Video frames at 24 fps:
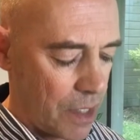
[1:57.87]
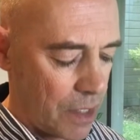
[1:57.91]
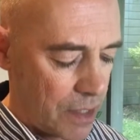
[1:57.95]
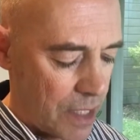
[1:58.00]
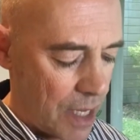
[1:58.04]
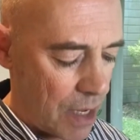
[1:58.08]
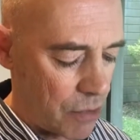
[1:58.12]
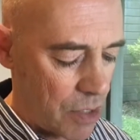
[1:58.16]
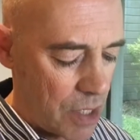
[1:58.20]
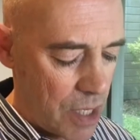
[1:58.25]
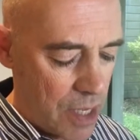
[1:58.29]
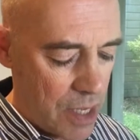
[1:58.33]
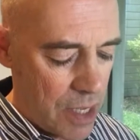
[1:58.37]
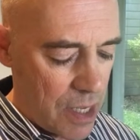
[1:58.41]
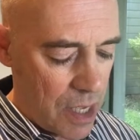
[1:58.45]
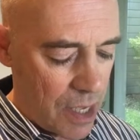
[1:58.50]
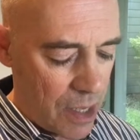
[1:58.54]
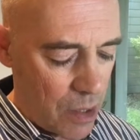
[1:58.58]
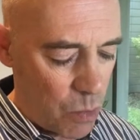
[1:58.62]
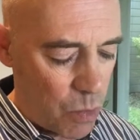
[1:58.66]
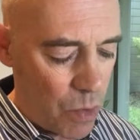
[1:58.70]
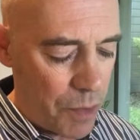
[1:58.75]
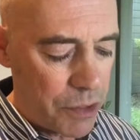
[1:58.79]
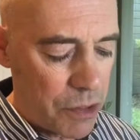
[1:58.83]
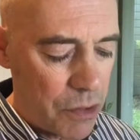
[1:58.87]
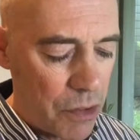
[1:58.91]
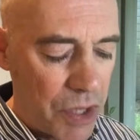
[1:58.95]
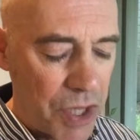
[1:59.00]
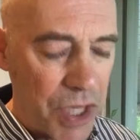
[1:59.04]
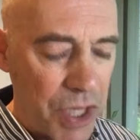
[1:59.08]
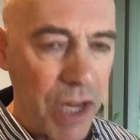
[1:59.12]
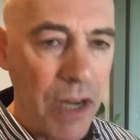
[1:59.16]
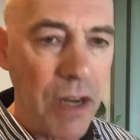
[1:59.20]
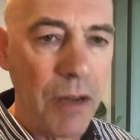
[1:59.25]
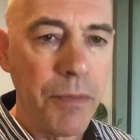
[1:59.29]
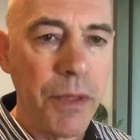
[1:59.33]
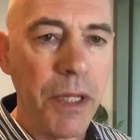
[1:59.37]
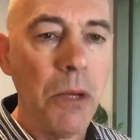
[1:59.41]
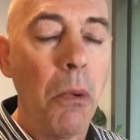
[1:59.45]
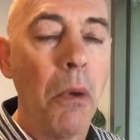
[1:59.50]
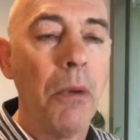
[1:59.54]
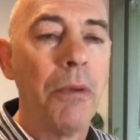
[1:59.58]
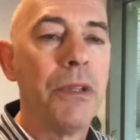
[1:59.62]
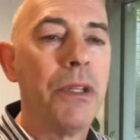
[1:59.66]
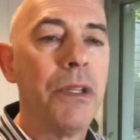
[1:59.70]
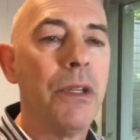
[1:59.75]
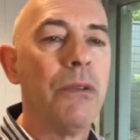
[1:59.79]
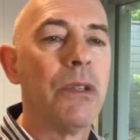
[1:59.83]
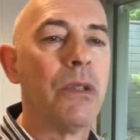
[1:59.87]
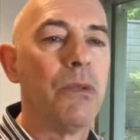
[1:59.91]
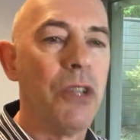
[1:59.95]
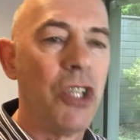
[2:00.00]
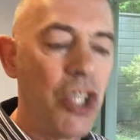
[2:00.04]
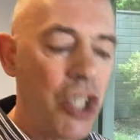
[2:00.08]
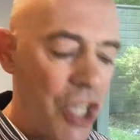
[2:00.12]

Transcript: Now, when we do therapy, what we do is we